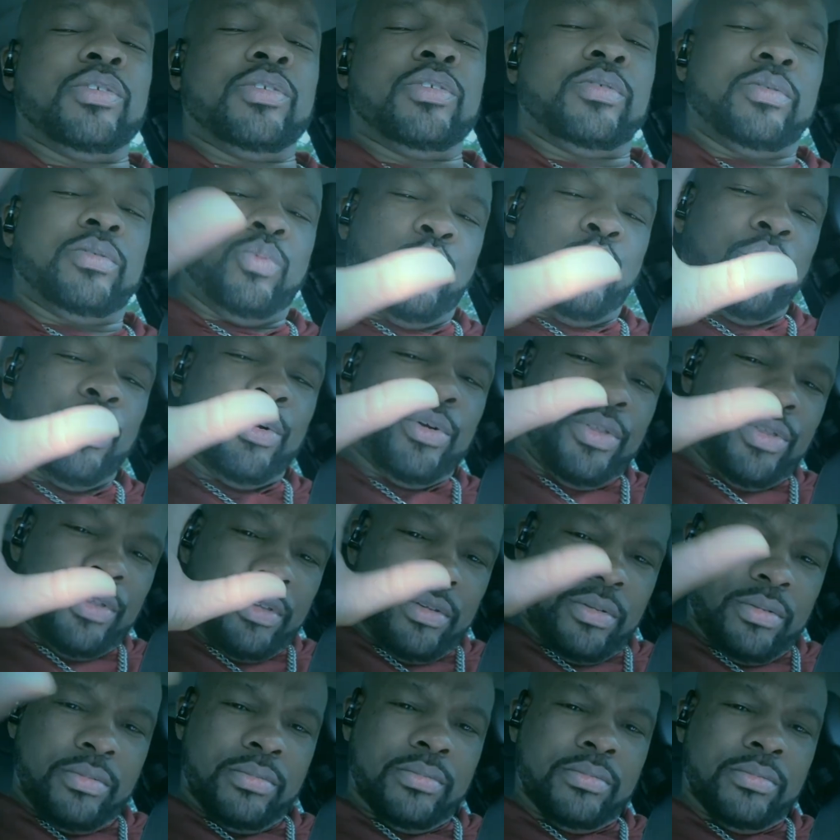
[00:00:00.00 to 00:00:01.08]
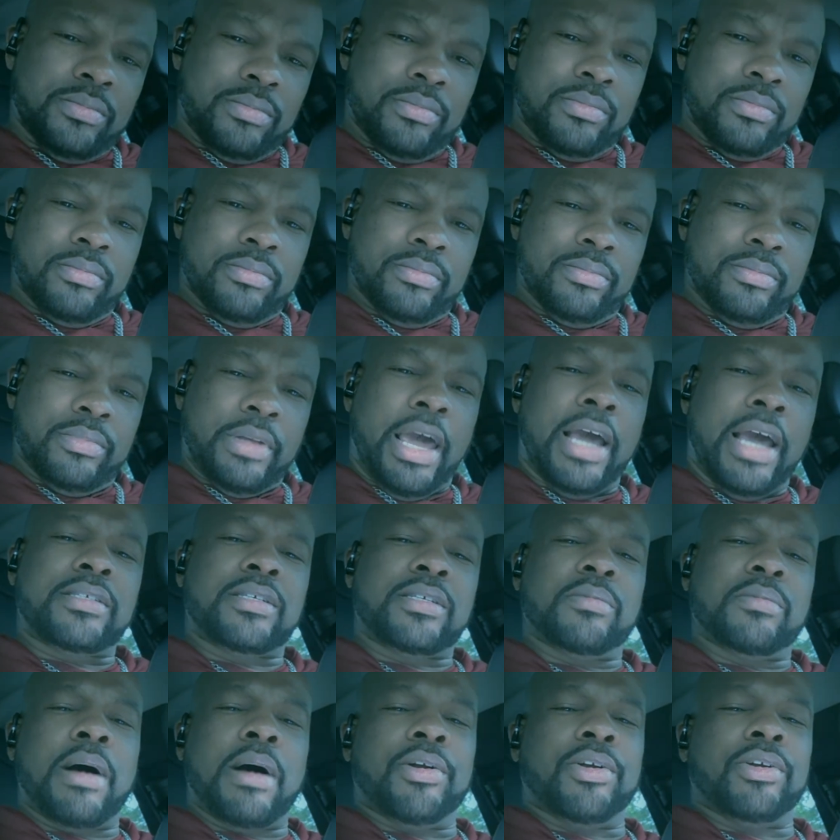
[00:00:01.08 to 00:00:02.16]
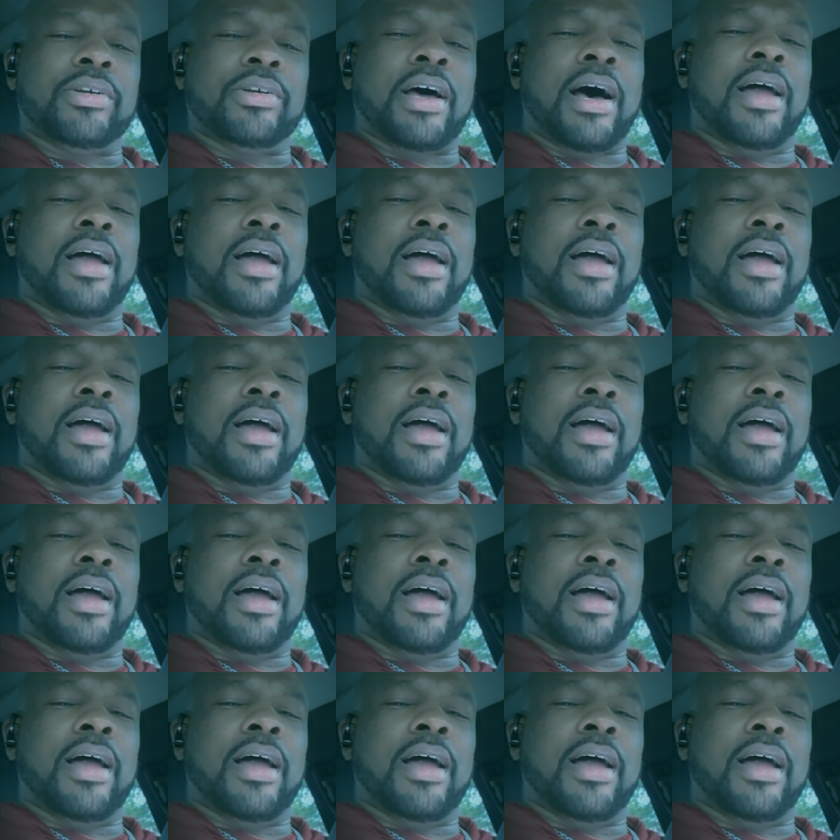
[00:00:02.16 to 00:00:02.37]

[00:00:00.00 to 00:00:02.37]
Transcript: is worth X amount of